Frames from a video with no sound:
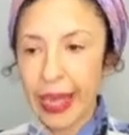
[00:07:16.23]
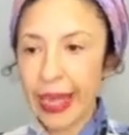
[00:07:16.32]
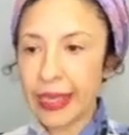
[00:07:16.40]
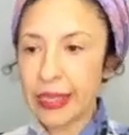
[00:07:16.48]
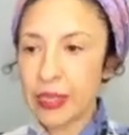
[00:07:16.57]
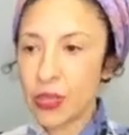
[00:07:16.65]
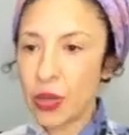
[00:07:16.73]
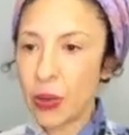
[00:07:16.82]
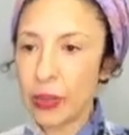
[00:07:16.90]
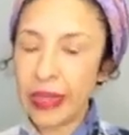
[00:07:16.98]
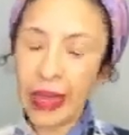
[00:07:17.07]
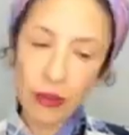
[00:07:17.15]
And
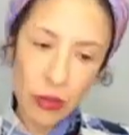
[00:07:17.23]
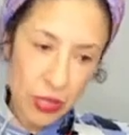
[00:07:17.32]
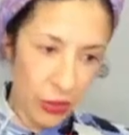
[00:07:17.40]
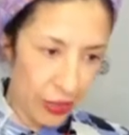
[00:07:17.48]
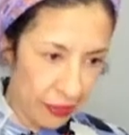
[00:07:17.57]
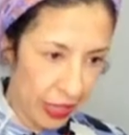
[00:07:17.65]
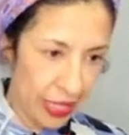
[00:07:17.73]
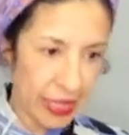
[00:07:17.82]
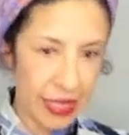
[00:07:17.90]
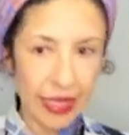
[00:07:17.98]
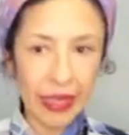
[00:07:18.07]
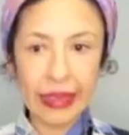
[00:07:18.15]
so that was one
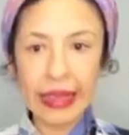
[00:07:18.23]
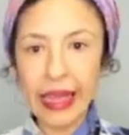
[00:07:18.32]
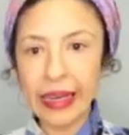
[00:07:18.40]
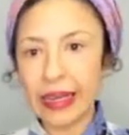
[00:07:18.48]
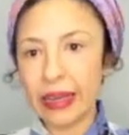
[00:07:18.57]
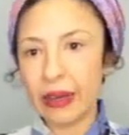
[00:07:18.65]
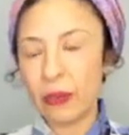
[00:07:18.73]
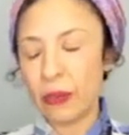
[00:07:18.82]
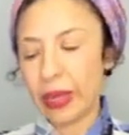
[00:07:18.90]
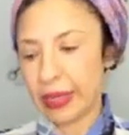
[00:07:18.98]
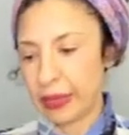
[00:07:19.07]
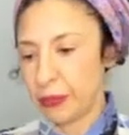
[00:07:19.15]
phase. Then
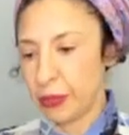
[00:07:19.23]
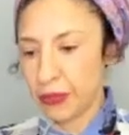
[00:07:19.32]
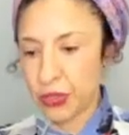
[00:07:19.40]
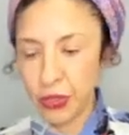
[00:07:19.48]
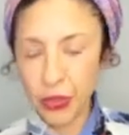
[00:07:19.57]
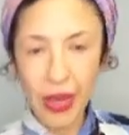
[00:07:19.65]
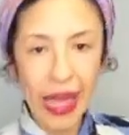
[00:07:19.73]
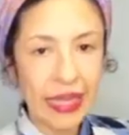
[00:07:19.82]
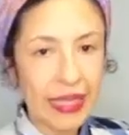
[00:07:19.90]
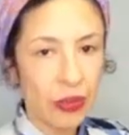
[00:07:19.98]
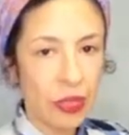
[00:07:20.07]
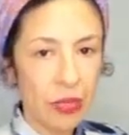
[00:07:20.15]
when I moved to
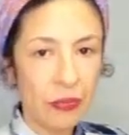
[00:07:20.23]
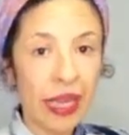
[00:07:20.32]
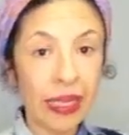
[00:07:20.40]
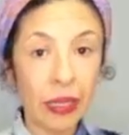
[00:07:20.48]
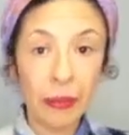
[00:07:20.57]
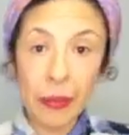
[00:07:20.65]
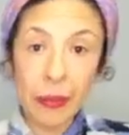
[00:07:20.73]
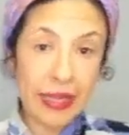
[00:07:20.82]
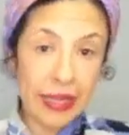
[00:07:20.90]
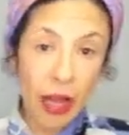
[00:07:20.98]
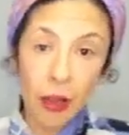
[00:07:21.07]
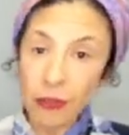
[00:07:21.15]
US, I was making by
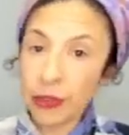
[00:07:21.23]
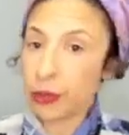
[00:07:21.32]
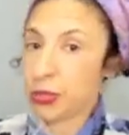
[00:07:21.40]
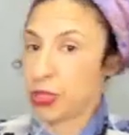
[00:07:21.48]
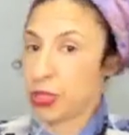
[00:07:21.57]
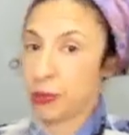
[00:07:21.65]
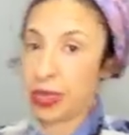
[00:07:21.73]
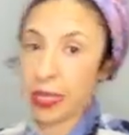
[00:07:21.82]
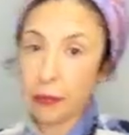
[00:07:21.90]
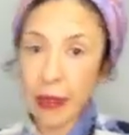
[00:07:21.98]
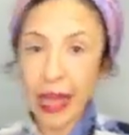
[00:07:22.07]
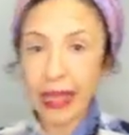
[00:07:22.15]
myself. I was just
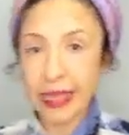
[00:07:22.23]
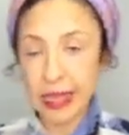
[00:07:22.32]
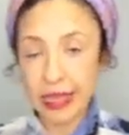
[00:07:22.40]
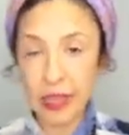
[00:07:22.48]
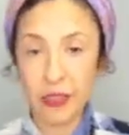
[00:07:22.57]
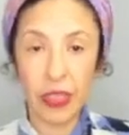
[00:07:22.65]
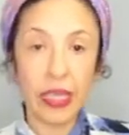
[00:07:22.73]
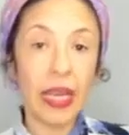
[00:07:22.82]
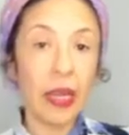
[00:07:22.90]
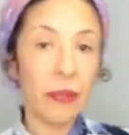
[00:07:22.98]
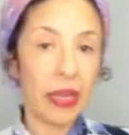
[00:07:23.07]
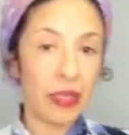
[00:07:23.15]
making bags and stuff. And
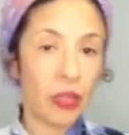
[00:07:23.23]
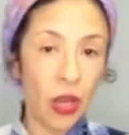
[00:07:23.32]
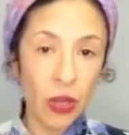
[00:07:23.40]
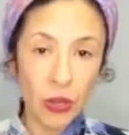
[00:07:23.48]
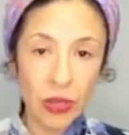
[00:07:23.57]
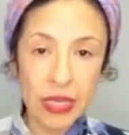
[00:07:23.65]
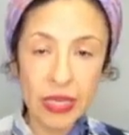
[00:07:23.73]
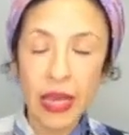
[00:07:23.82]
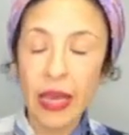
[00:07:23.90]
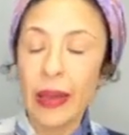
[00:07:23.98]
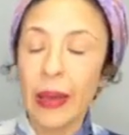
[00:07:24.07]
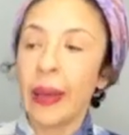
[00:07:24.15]
then I made clothes.
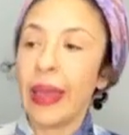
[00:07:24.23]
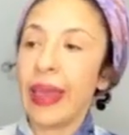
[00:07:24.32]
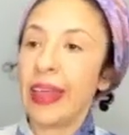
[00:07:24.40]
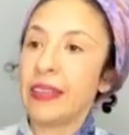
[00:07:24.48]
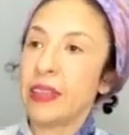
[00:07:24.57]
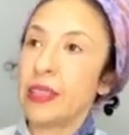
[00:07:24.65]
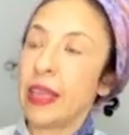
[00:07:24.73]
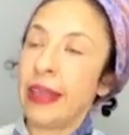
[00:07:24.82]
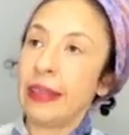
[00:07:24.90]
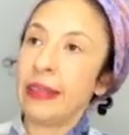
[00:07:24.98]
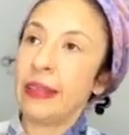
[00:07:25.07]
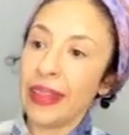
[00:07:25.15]
And
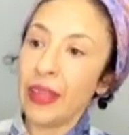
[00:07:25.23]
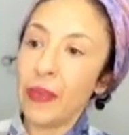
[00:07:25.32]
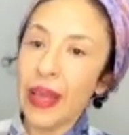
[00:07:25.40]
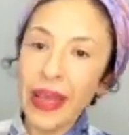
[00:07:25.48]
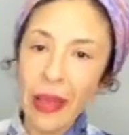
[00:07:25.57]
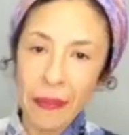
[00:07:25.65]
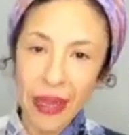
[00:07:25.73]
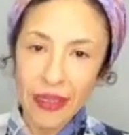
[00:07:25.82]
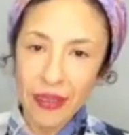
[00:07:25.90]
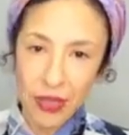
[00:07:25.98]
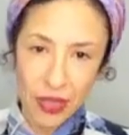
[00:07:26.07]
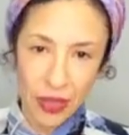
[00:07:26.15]
the way I
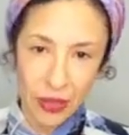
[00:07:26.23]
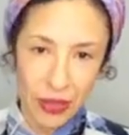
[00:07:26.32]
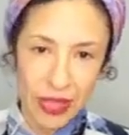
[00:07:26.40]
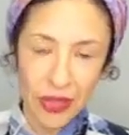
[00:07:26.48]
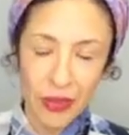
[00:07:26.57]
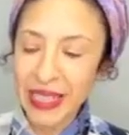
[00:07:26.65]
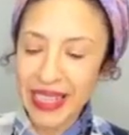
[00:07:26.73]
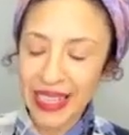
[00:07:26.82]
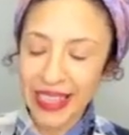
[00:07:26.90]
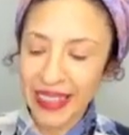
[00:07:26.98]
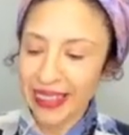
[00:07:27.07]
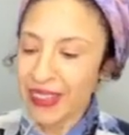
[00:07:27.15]
made those clothes was
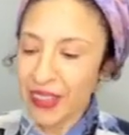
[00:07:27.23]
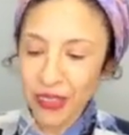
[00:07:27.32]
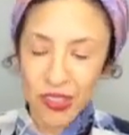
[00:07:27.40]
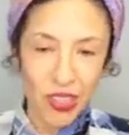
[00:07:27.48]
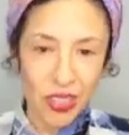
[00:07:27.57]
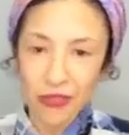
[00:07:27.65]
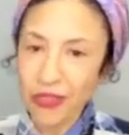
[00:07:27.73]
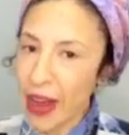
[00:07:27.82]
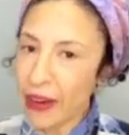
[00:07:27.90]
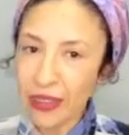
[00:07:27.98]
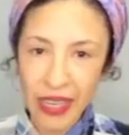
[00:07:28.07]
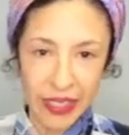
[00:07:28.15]
like, you know, just
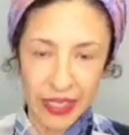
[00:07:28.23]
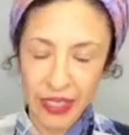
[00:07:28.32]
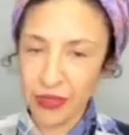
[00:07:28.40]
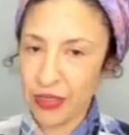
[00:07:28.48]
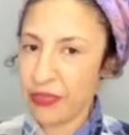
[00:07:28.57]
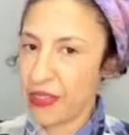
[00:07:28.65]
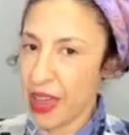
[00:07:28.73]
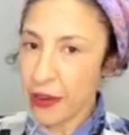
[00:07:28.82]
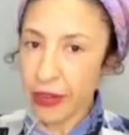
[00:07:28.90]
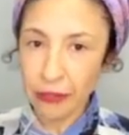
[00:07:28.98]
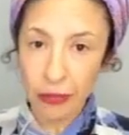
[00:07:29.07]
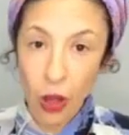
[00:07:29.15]
very alternative and
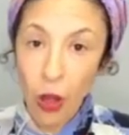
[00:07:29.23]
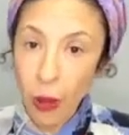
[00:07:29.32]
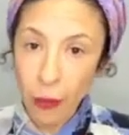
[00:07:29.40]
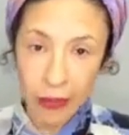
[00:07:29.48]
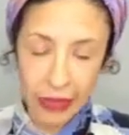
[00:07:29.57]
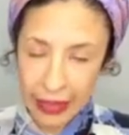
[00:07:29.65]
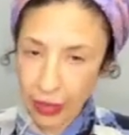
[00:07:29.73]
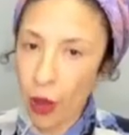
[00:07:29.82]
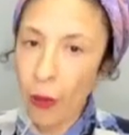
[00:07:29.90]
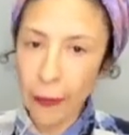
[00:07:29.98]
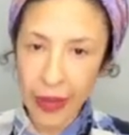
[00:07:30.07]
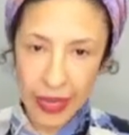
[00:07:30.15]
very home, like
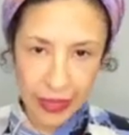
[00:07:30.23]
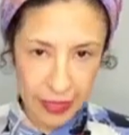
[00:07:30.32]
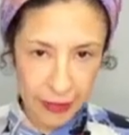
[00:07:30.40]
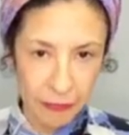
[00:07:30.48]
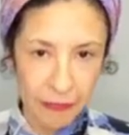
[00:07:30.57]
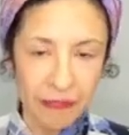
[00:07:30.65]
homemade.